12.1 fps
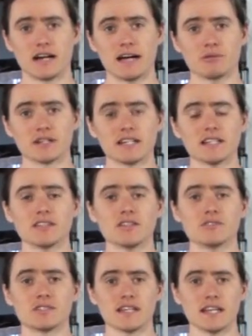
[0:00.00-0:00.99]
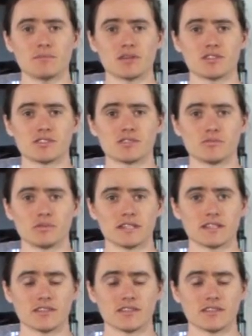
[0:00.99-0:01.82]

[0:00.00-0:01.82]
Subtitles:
I would cut those tapers with